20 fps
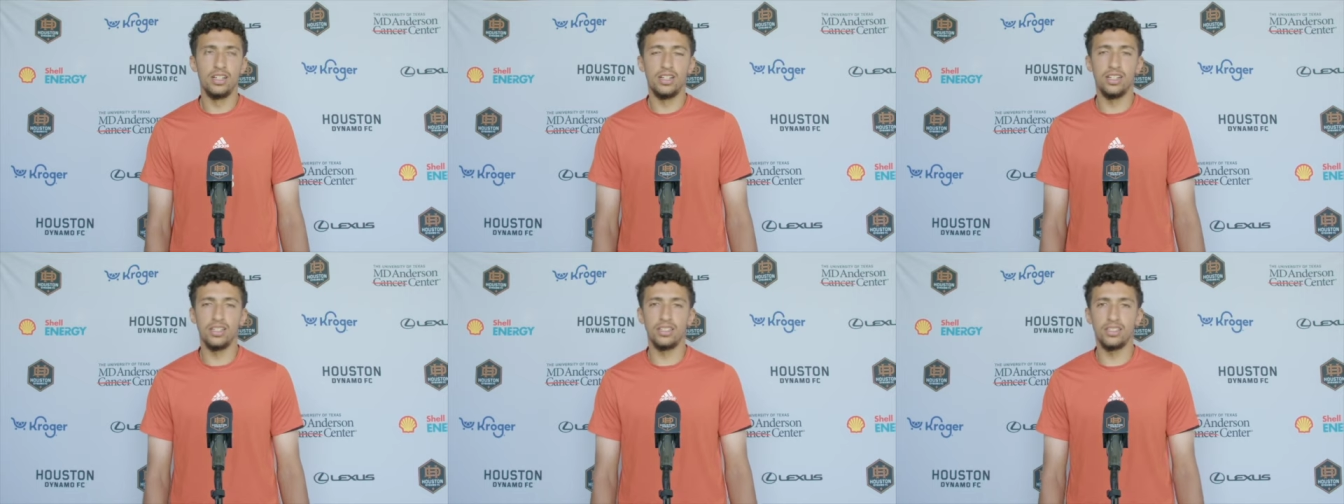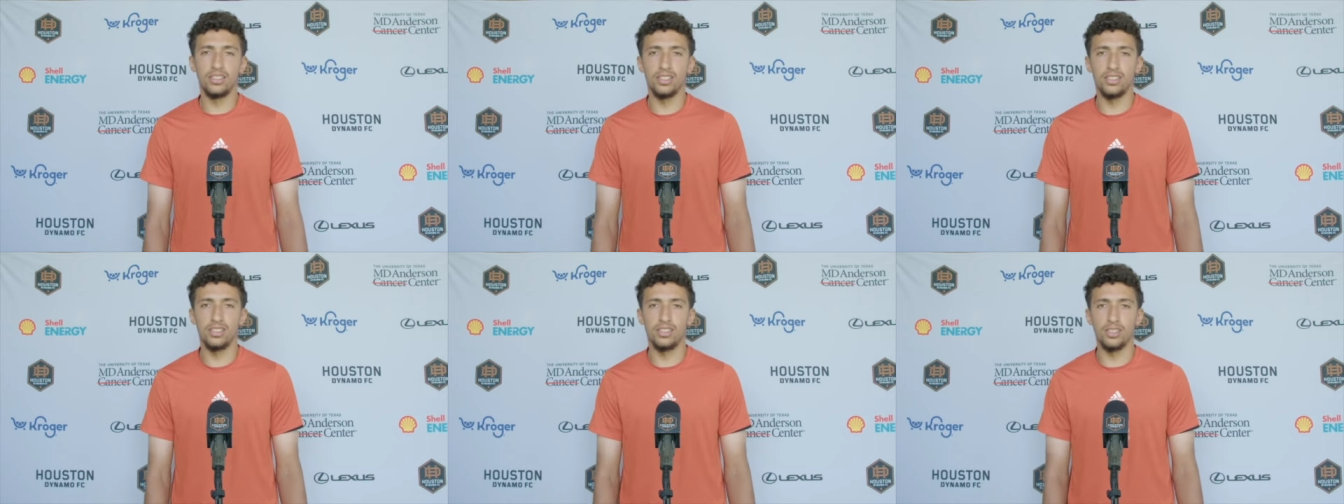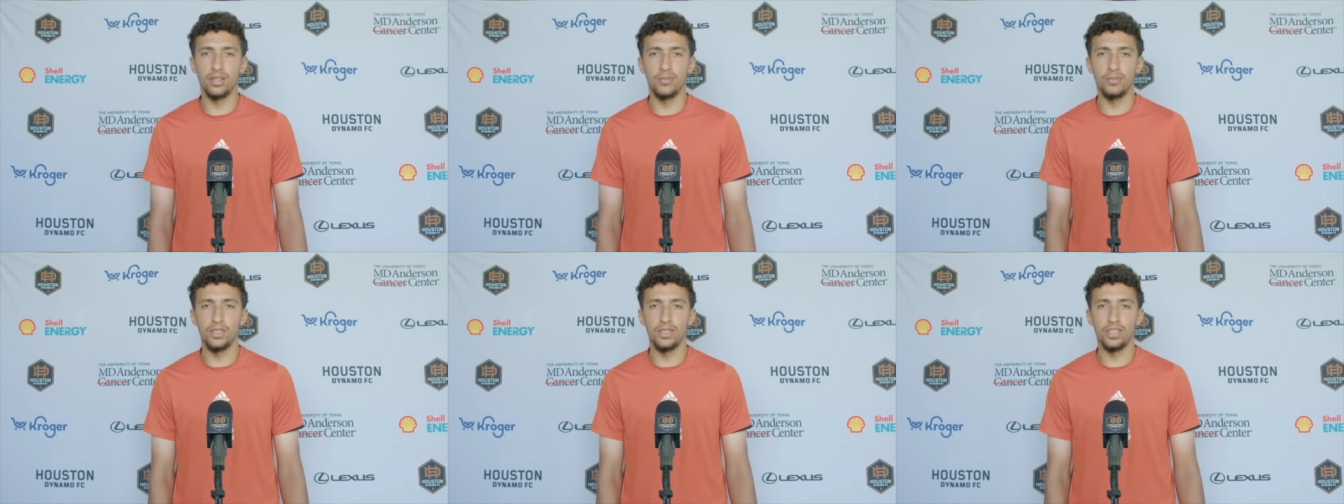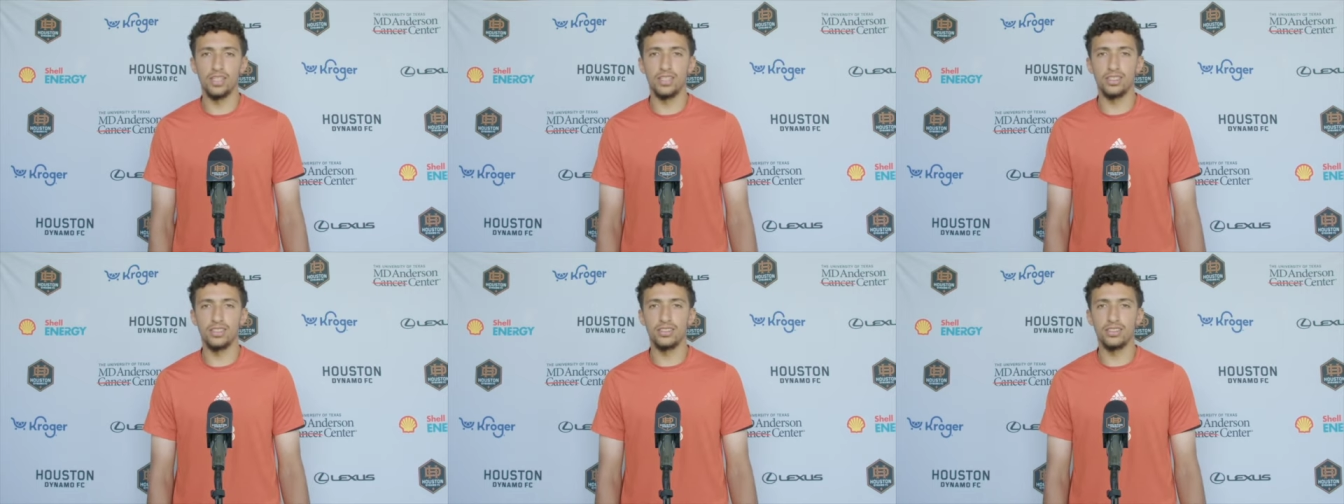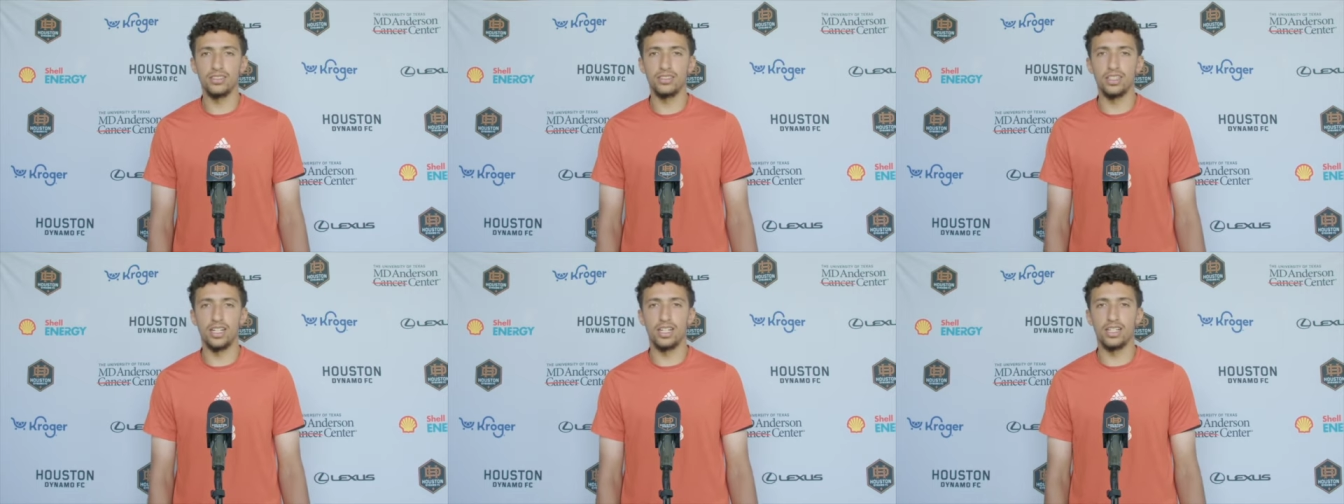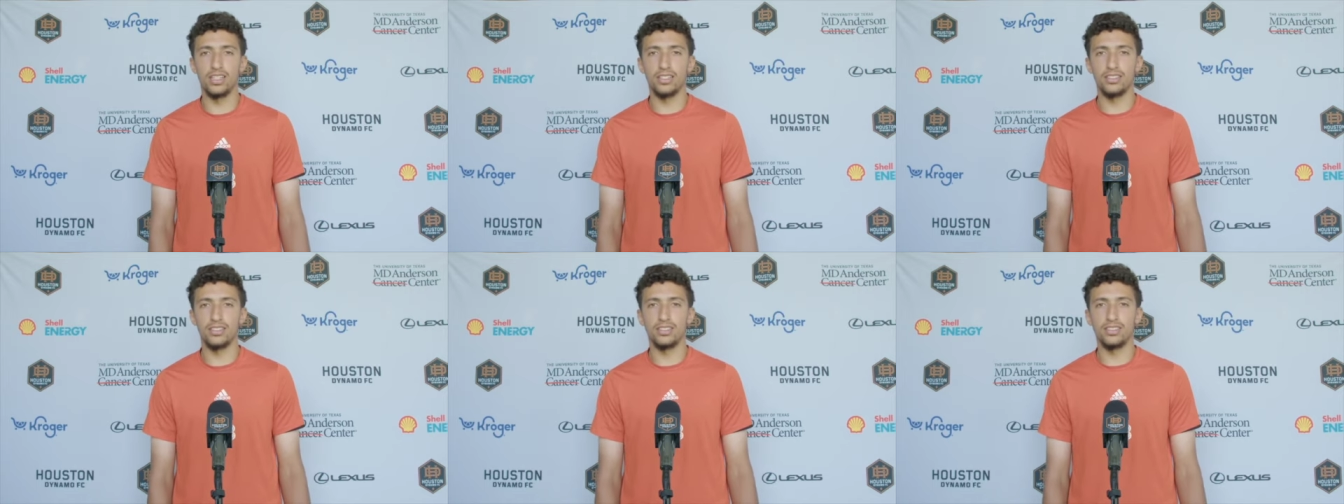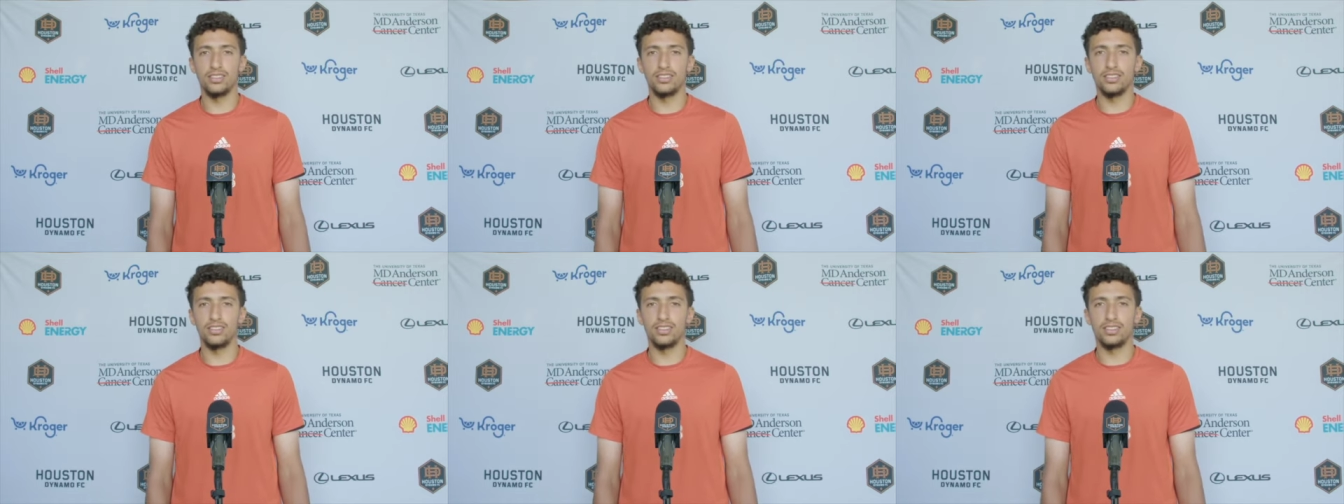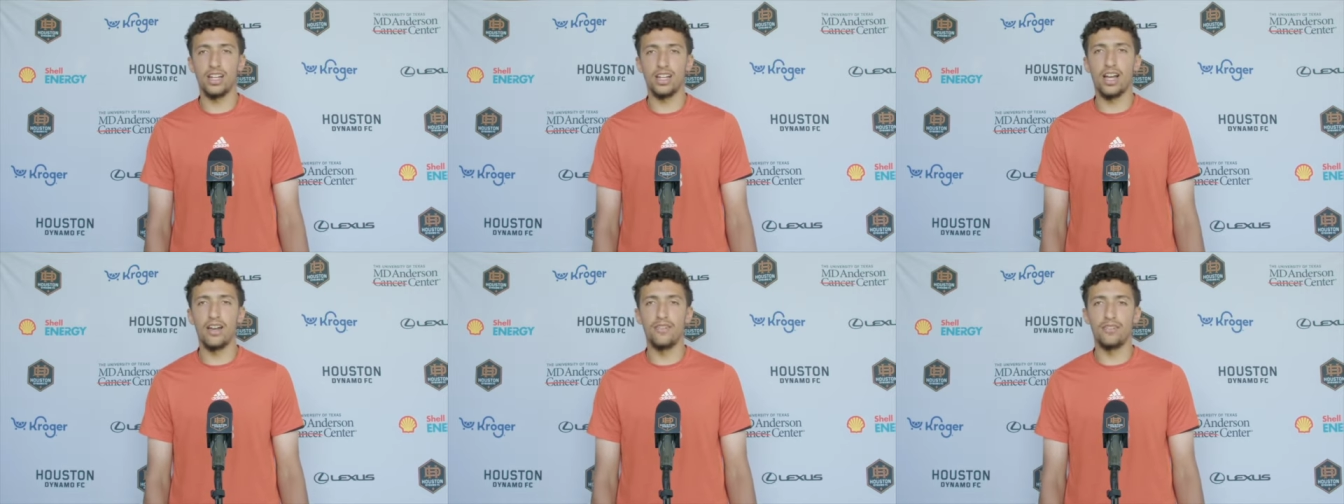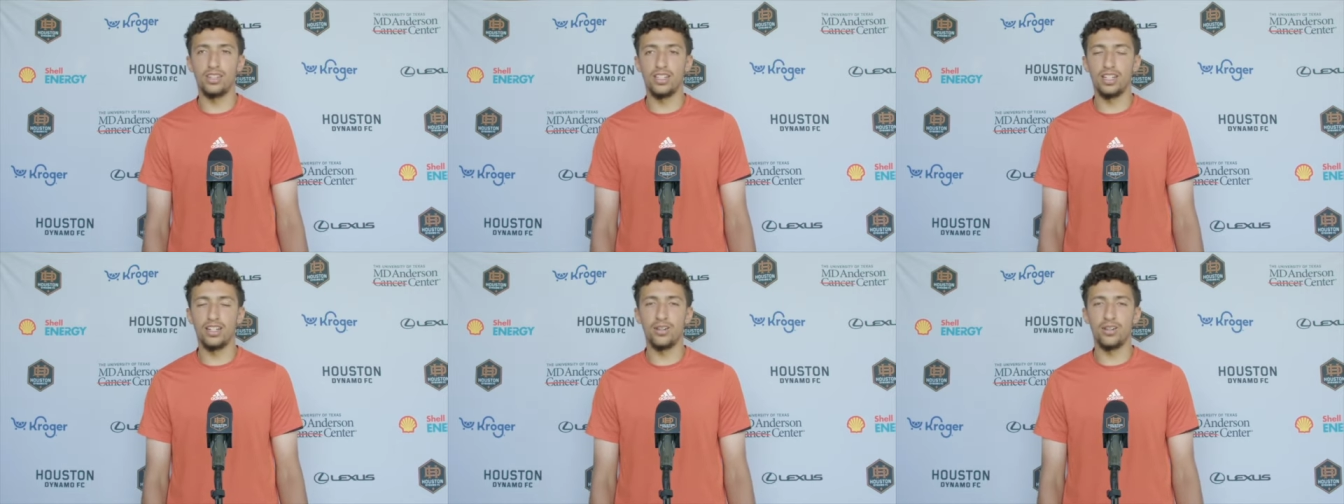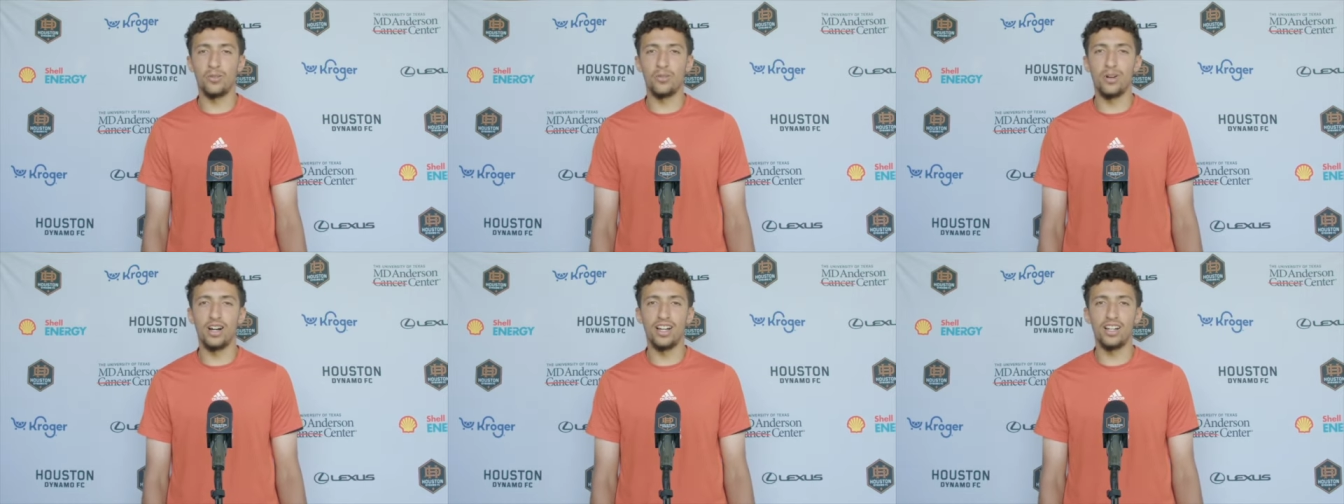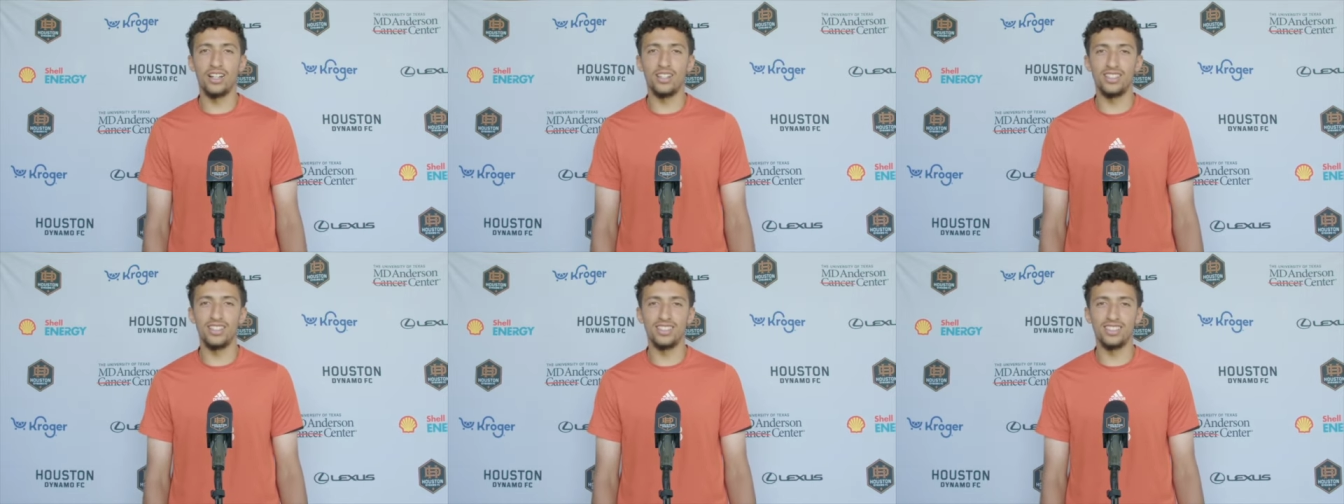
it's something that I haven't done in a while,